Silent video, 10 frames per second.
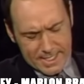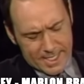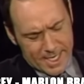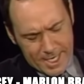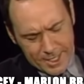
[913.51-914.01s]

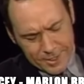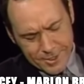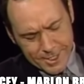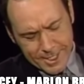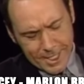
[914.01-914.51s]
Listen, I
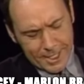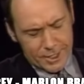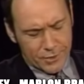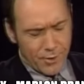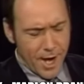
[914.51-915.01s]
didn't learn
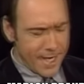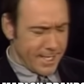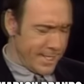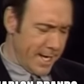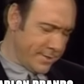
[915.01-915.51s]
tiddly
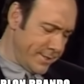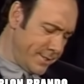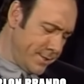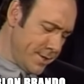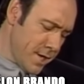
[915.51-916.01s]
twat at the
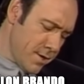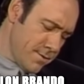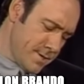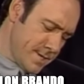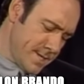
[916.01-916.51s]
actor's studio.